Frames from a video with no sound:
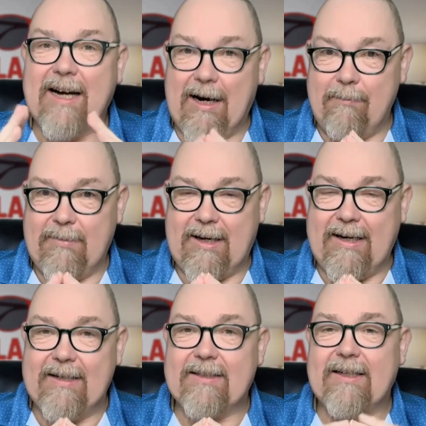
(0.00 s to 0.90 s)

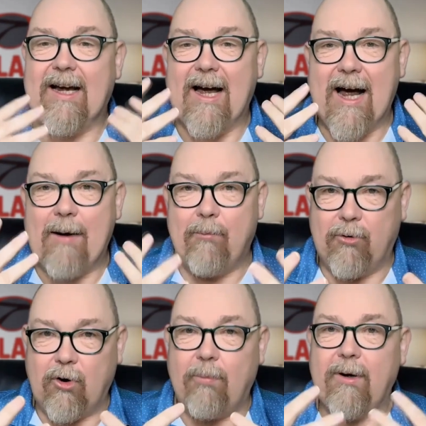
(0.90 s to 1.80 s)
updates and
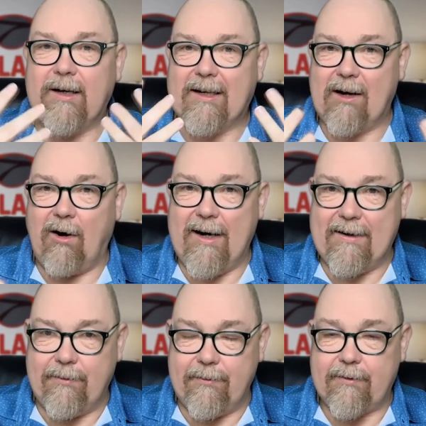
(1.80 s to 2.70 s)
proper
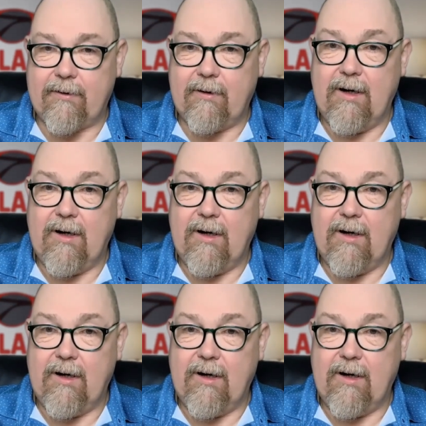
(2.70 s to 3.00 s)
guidance.